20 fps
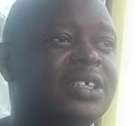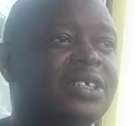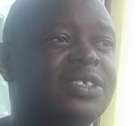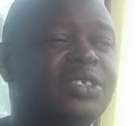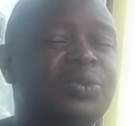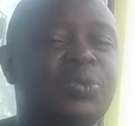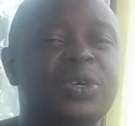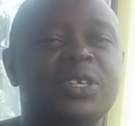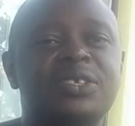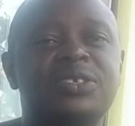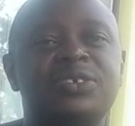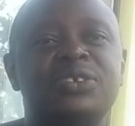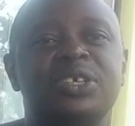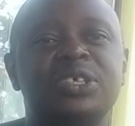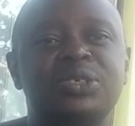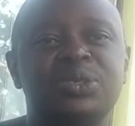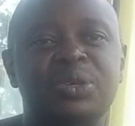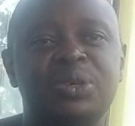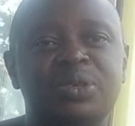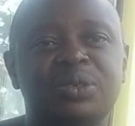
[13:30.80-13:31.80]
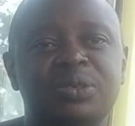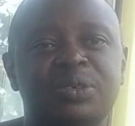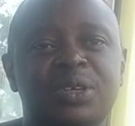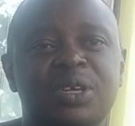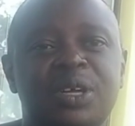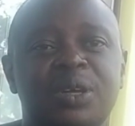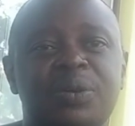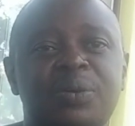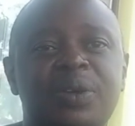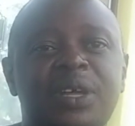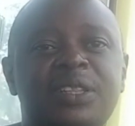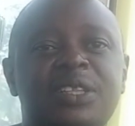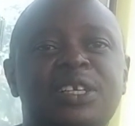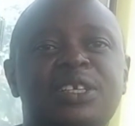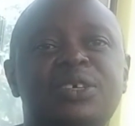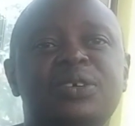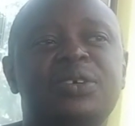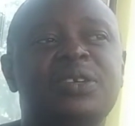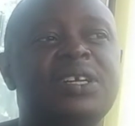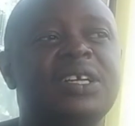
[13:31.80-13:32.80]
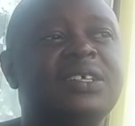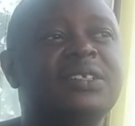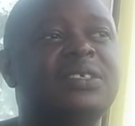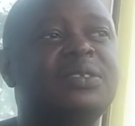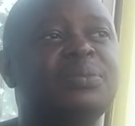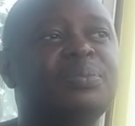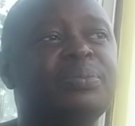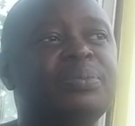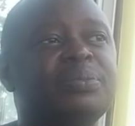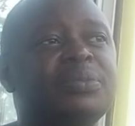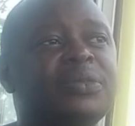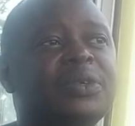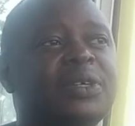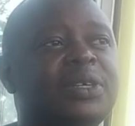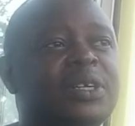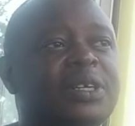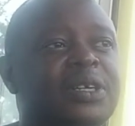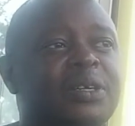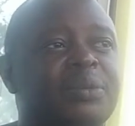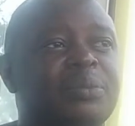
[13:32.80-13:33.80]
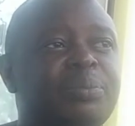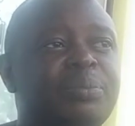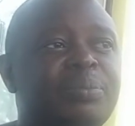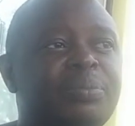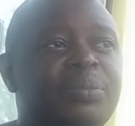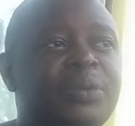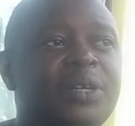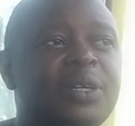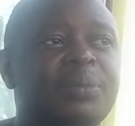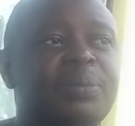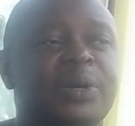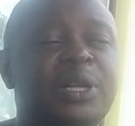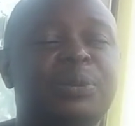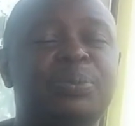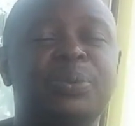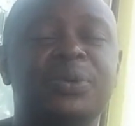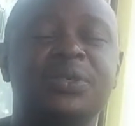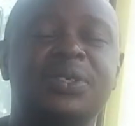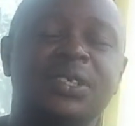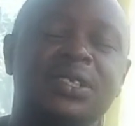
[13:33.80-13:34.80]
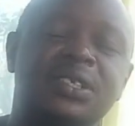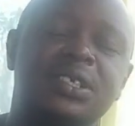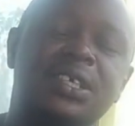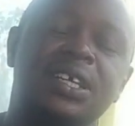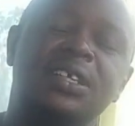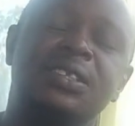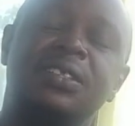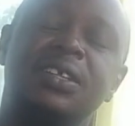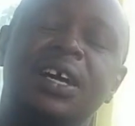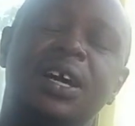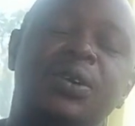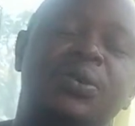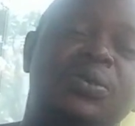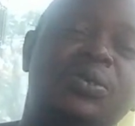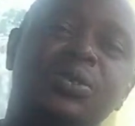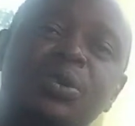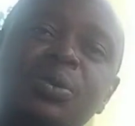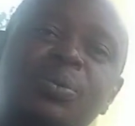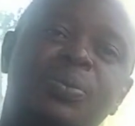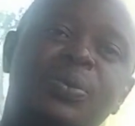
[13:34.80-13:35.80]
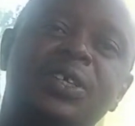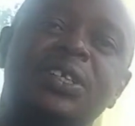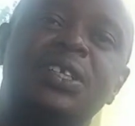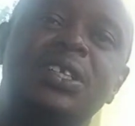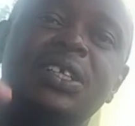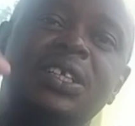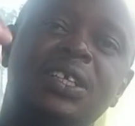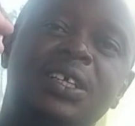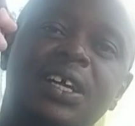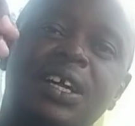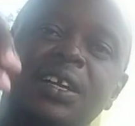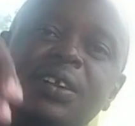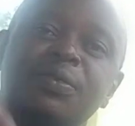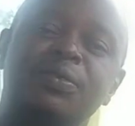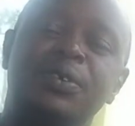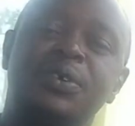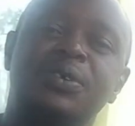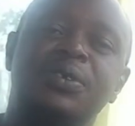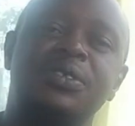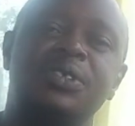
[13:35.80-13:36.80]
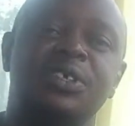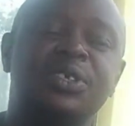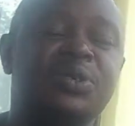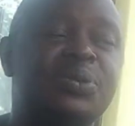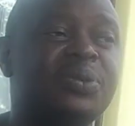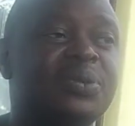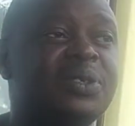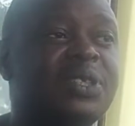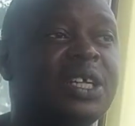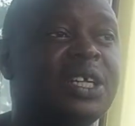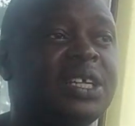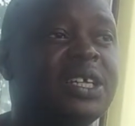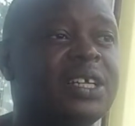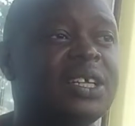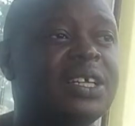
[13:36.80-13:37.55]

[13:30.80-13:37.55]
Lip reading: sequestration, where the nucleus pulposus gets out completely and falls into the